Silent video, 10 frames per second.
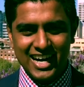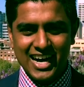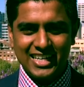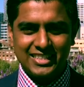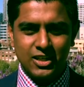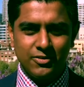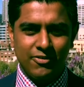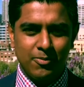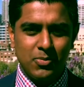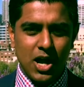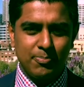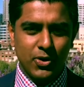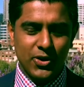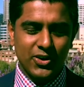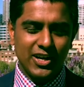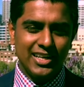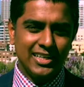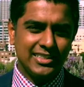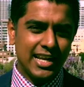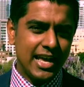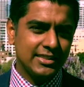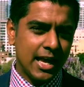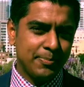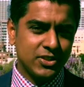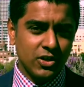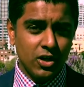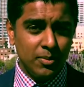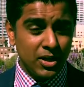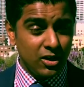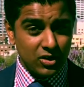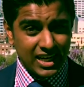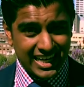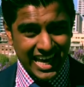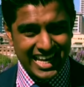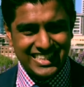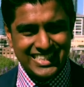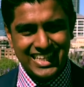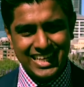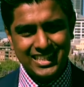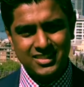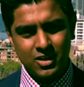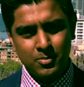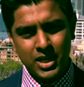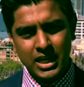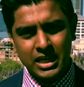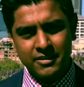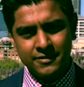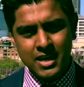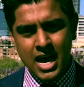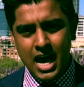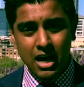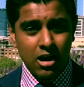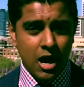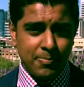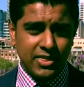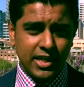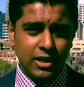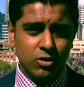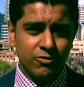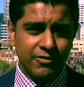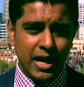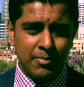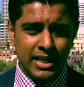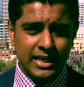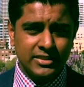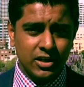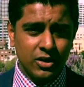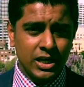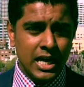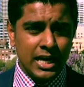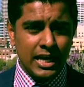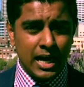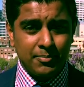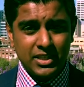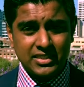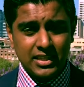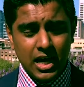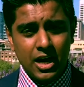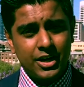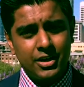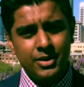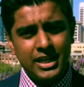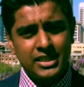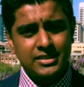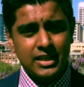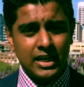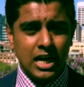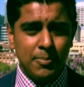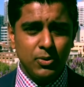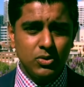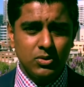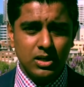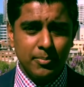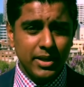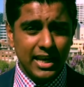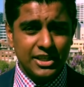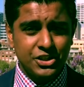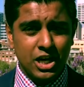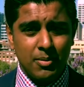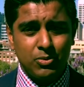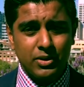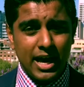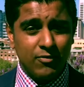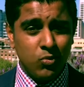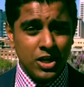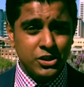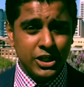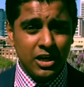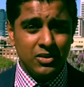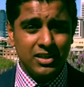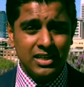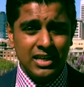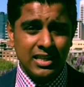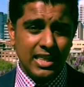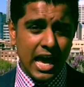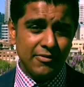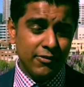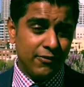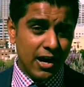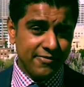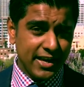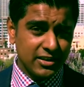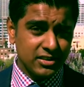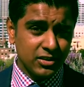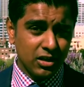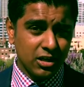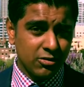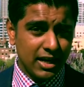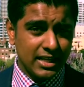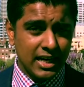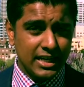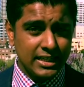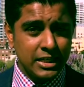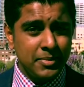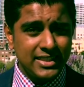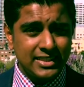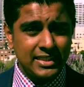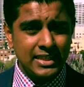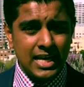Hi, Silver from Bright Broker, and in today's episode I'm going to look at a case study. So I'm going to give a hypothetical family. So the scenario is a couple, a middle-aged couple. They have one child. They have a $5,000 credit card limit.